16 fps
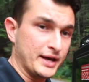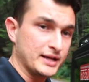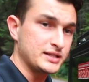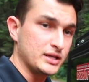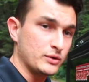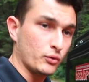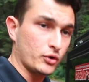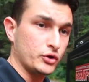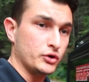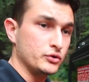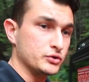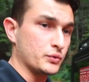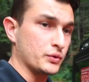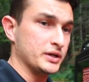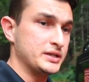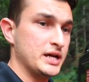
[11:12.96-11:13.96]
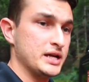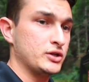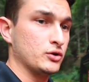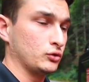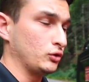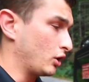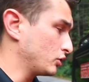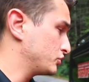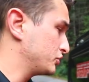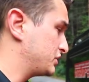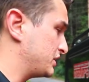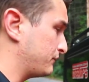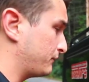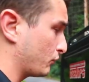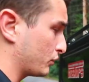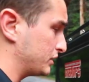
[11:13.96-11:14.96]
next thing we're gonna do is we're gonna take your larger
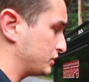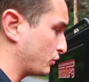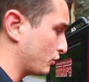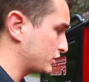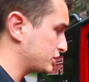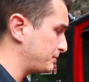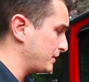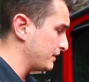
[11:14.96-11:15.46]
T40 Torx